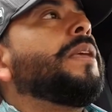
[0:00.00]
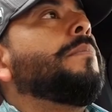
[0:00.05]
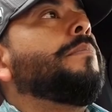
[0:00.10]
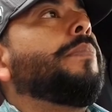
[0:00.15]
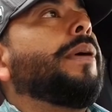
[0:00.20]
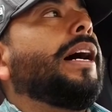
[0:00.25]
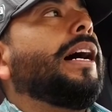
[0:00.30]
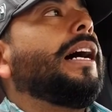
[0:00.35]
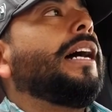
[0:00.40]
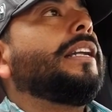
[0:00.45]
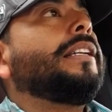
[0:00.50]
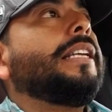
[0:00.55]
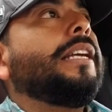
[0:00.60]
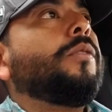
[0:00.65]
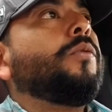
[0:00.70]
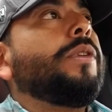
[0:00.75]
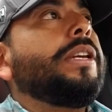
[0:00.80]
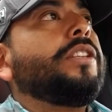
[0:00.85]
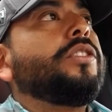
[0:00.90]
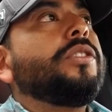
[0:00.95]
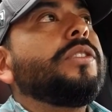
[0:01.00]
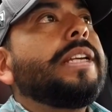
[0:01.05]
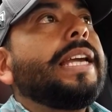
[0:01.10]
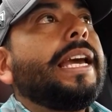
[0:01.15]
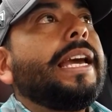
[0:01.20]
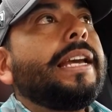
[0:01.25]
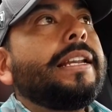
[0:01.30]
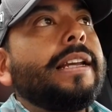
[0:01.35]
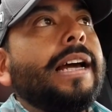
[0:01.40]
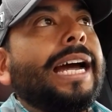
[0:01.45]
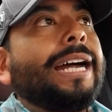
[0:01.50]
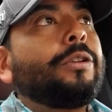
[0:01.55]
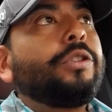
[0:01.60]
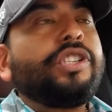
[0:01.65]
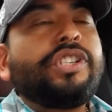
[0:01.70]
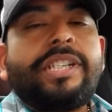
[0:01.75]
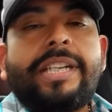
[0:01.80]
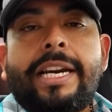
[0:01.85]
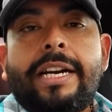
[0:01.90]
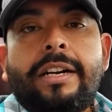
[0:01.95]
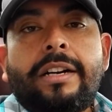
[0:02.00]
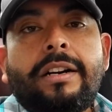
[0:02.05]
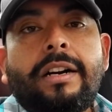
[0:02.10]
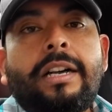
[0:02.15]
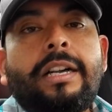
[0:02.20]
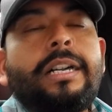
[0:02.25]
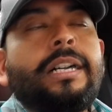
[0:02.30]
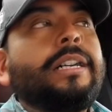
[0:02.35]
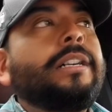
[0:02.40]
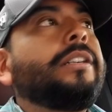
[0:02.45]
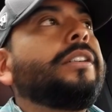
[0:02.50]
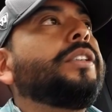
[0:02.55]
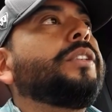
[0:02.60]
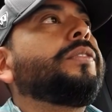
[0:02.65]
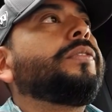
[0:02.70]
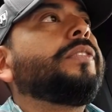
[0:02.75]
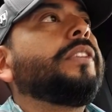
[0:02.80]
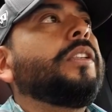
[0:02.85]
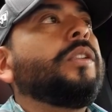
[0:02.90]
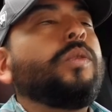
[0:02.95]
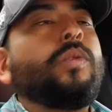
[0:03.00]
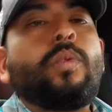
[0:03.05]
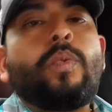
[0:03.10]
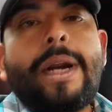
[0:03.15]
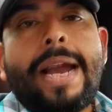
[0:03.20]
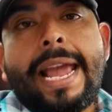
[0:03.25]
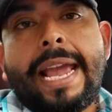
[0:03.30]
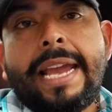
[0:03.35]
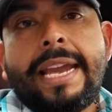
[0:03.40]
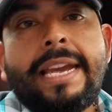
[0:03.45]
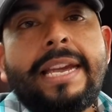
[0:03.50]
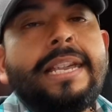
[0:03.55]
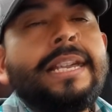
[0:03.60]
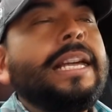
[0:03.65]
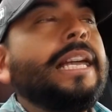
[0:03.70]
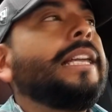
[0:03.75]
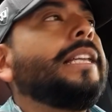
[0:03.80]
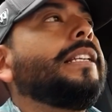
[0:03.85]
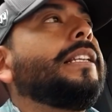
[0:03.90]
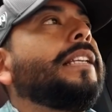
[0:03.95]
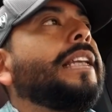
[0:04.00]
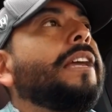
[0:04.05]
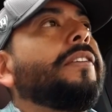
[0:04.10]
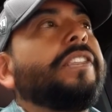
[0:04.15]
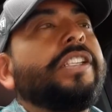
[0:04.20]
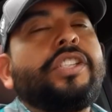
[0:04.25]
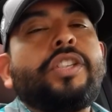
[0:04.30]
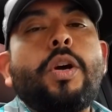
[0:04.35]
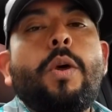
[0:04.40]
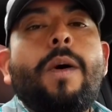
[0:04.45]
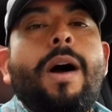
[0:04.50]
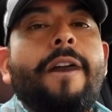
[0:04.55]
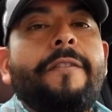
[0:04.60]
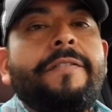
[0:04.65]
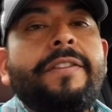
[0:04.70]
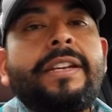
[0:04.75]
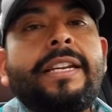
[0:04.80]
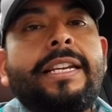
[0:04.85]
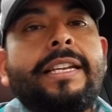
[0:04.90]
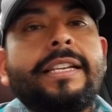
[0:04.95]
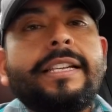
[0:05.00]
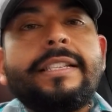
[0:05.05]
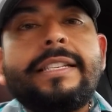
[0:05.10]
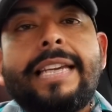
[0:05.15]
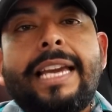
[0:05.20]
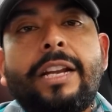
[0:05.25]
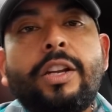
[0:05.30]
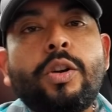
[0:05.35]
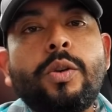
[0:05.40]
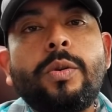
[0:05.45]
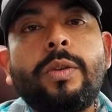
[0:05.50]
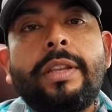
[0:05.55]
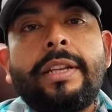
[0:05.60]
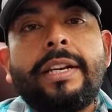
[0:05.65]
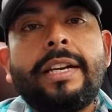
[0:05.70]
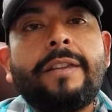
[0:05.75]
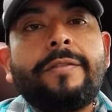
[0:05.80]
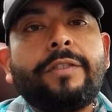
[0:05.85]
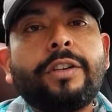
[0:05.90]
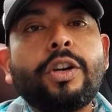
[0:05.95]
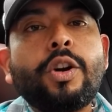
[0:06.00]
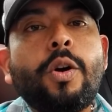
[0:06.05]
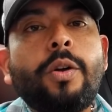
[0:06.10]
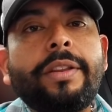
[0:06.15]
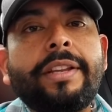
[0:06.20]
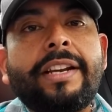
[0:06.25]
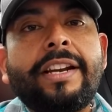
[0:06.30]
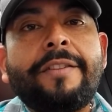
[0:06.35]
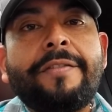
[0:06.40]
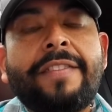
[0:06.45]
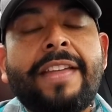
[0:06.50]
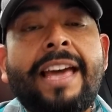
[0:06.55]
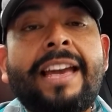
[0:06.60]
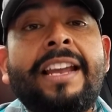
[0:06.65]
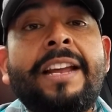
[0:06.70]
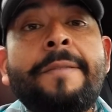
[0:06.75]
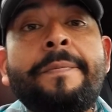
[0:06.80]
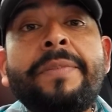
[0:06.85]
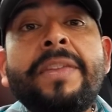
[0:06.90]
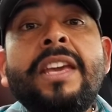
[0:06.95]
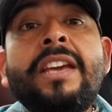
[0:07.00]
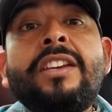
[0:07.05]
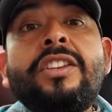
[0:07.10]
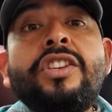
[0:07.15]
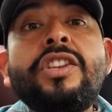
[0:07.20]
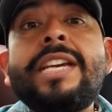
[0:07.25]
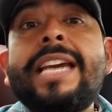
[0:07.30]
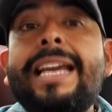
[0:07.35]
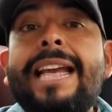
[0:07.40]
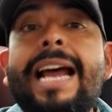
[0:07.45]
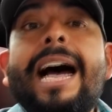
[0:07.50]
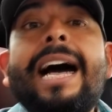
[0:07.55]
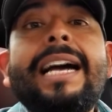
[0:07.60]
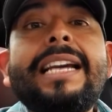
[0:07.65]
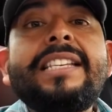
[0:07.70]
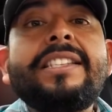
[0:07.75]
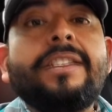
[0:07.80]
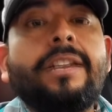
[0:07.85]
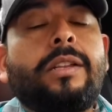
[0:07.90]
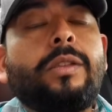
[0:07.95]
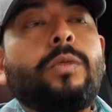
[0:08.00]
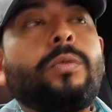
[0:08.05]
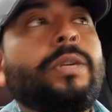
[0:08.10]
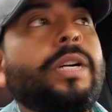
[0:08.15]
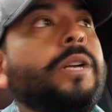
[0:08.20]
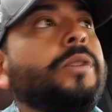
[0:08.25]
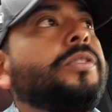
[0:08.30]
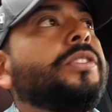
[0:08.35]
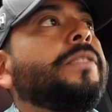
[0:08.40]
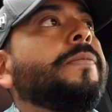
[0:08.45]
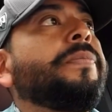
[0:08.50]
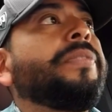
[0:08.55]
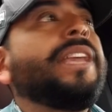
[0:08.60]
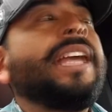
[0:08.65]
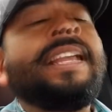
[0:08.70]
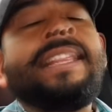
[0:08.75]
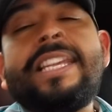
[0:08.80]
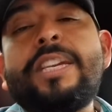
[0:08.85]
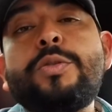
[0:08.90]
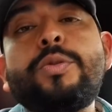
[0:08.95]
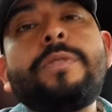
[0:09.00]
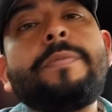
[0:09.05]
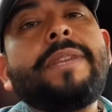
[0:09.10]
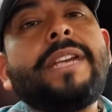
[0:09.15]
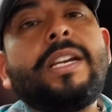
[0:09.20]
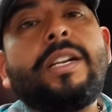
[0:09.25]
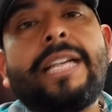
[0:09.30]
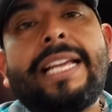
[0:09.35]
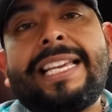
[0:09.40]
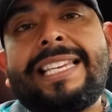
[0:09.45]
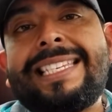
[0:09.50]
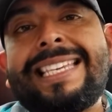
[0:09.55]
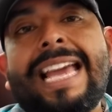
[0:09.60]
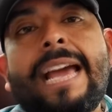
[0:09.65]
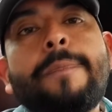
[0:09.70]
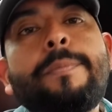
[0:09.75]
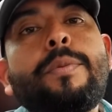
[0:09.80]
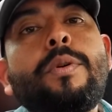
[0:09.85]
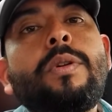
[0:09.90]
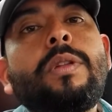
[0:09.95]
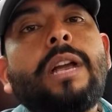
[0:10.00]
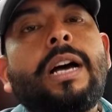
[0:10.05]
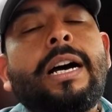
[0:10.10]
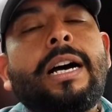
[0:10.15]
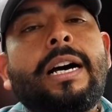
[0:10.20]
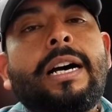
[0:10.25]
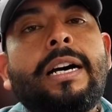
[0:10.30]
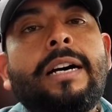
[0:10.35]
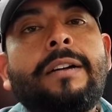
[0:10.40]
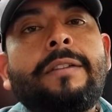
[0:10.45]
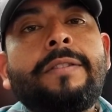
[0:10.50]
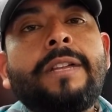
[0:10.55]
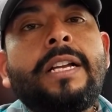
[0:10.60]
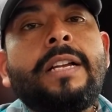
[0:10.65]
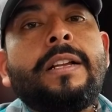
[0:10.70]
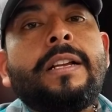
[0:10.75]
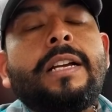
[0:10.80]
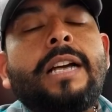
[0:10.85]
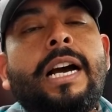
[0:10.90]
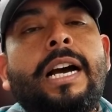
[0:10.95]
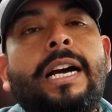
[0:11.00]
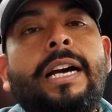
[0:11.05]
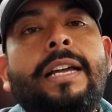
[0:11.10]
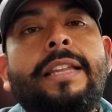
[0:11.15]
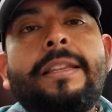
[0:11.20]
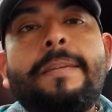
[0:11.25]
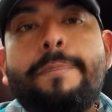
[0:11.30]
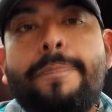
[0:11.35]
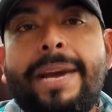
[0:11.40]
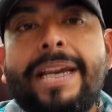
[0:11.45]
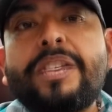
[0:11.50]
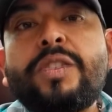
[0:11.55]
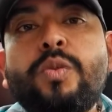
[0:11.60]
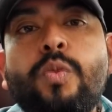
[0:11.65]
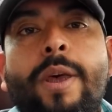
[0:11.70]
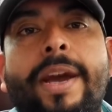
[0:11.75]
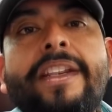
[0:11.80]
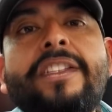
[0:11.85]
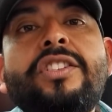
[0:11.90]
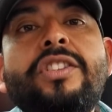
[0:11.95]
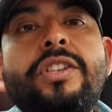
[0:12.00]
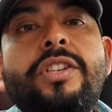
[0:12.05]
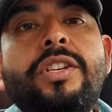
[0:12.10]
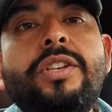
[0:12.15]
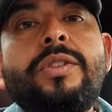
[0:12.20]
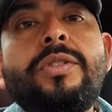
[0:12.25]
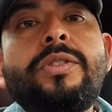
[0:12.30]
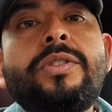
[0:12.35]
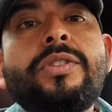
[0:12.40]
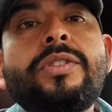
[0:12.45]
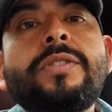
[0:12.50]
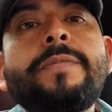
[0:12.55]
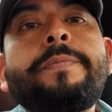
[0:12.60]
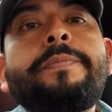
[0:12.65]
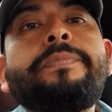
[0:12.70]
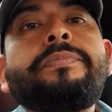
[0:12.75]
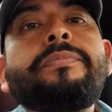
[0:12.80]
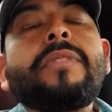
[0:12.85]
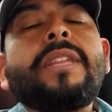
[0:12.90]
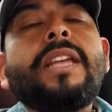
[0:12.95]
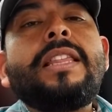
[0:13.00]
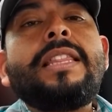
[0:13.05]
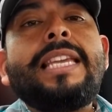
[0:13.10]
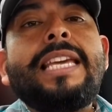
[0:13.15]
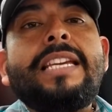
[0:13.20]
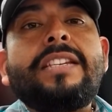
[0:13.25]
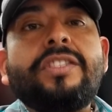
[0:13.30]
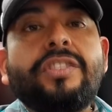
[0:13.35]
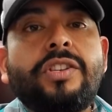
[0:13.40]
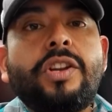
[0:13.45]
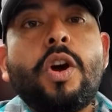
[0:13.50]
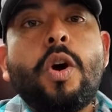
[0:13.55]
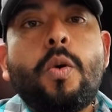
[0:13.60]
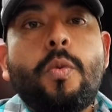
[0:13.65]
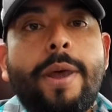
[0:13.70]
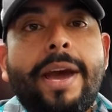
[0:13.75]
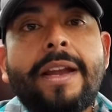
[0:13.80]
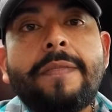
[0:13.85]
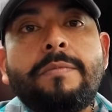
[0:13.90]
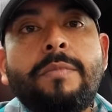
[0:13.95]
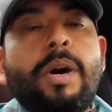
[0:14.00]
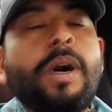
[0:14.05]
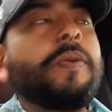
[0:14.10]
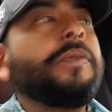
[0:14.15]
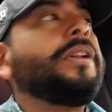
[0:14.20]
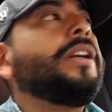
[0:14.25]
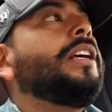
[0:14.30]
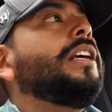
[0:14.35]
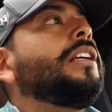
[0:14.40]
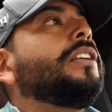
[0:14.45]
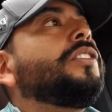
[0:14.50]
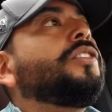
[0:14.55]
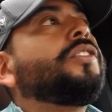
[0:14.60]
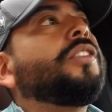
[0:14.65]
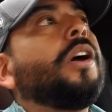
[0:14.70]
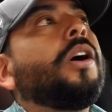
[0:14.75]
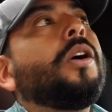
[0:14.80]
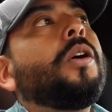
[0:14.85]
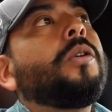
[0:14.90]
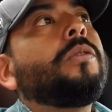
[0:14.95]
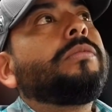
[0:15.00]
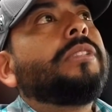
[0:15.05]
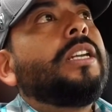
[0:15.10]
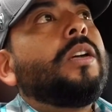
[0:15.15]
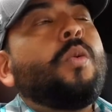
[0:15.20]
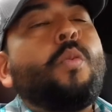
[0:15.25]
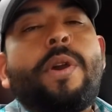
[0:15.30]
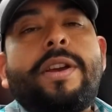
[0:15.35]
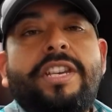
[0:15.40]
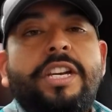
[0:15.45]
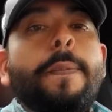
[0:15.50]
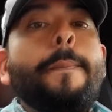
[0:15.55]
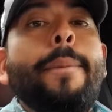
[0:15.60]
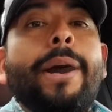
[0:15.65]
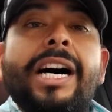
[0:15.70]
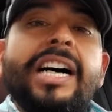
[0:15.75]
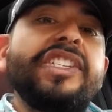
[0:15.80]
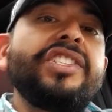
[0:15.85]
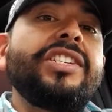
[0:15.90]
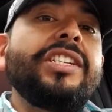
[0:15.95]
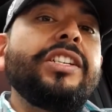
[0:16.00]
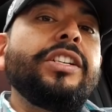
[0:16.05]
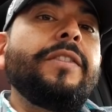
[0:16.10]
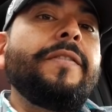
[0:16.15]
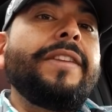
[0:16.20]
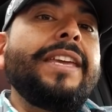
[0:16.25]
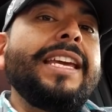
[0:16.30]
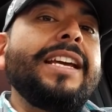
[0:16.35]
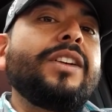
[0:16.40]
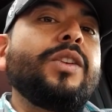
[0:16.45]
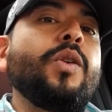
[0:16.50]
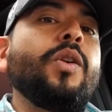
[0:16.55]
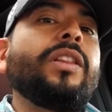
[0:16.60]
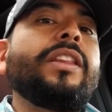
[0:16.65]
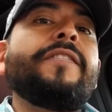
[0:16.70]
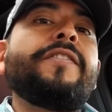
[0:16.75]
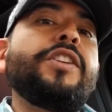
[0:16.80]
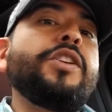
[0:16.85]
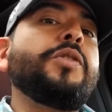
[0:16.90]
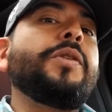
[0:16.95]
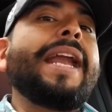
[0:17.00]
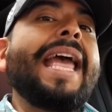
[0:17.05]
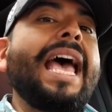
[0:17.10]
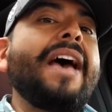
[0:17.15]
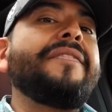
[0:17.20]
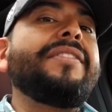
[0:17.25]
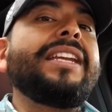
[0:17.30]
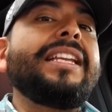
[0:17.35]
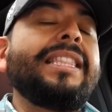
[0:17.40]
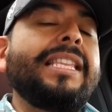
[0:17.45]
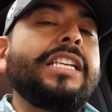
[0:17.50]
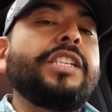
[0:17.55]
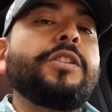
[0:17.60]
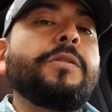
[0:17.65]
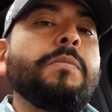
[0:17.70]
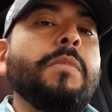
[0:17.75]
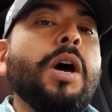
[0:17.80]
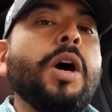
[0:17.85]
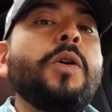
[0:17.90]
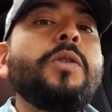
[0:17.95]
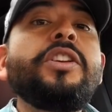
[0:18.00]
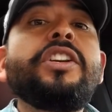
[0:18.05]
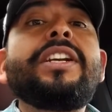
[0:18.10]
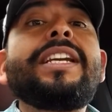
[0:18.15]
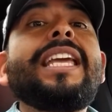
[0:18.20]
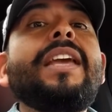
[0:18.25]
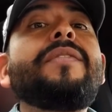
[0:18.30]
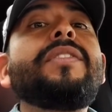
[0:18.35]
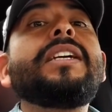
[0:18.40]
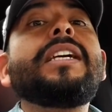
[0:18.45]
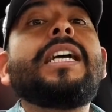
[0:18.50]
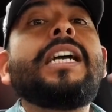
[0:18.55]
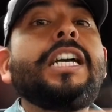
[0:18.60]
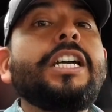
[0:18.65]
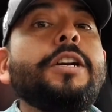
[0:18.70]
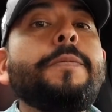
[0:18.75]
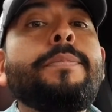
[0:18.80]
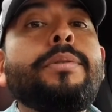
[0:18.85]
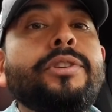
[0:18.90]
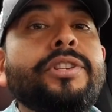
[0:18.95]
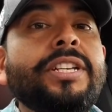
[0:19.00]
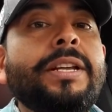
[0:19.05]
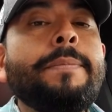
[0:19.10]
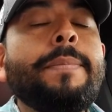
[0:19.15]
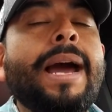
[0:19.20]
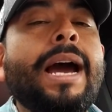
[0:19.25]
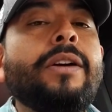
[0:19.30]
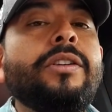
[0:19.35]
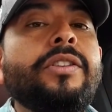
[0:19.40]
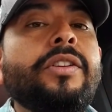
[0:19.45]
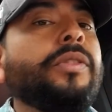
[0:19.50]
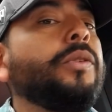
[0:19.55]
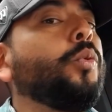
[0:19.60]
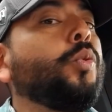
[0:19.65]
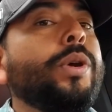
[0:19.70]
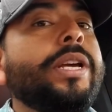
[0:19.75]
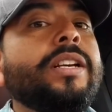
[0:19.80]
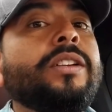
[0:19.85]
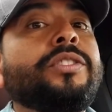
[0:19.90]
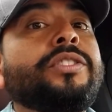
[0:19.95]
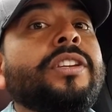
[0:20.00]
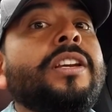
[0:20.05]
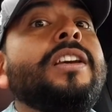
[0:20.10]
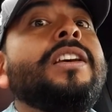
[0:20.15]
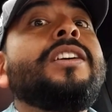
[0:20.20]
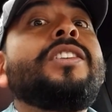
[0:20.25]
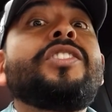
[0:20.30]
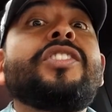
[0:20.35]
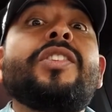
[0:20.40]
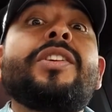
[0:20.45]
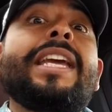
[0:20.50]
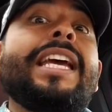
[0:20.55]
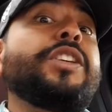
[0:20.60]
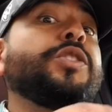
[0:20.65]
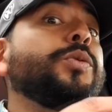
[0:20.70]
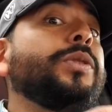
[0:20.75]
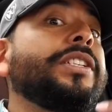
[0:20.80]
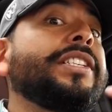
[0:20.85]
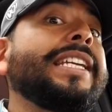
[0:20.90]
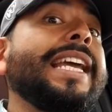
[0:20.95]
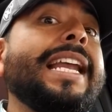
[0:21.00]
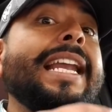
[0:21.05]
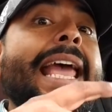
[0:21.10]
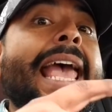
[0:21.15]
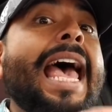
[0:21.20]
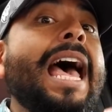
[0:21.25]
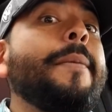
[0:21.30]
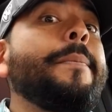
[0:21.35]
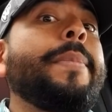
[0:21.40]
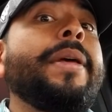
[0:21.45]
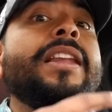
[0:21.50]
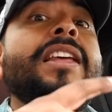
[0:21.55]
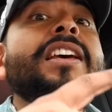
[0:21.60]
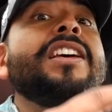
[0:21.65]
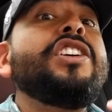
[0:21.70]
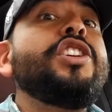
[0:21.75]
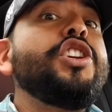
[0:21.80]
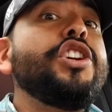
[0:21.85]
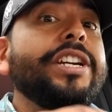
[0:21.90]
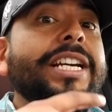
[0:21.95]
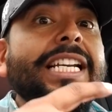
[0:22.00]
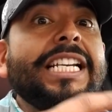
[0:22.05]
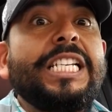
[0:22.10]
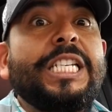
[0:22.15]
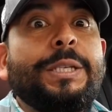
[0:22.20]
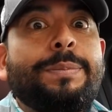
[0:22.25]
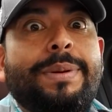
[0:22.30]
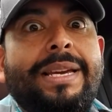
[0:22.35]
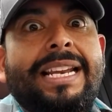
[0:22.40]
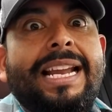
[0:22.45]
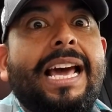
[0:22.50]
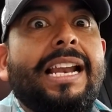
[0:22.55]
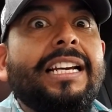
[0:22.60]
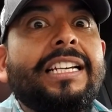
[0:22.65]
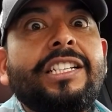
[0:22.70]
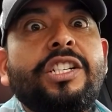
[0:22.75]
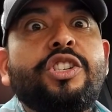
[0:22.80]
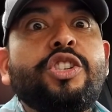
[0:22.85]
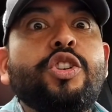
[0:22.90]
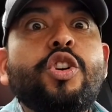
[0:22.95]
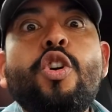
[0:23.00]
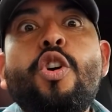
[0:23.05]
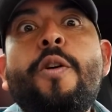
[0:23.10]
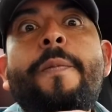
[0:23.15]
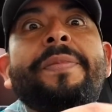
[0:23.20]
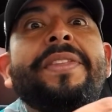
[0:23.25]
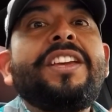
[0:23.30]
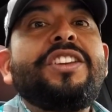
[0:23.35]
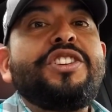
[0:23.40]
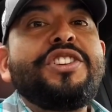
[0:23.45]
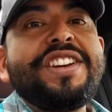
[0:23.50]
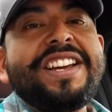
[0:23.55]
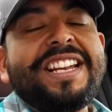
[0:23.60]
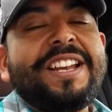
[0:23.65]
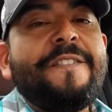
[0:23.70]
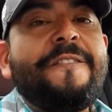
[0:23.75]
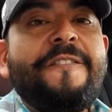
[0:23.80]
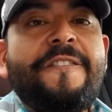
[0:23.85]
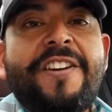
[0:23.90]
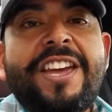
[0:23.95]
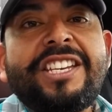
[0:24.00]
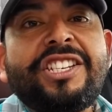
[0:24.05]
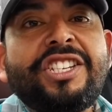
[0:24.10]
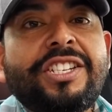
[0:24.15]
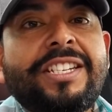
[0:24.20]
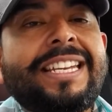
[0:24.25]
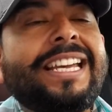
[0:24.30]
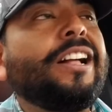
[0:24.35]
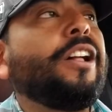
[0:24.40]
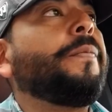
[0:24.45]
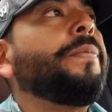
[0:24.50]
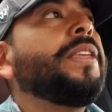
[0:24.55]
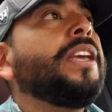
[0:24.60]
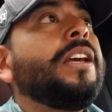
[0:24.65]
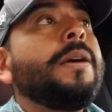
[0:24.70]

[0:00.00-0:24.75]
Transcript: But we do get our share of rain, and every so often it does get cool enough or cold enough that you get ice on the roads. And this would be an example of the best way to use the snow wet mode. So when you're punching your vehicle, if you don't have it in this mode, you're giving 100% power to the wheels. So guess what's going to happen? You're going to spin out of control. You're going to fishtail.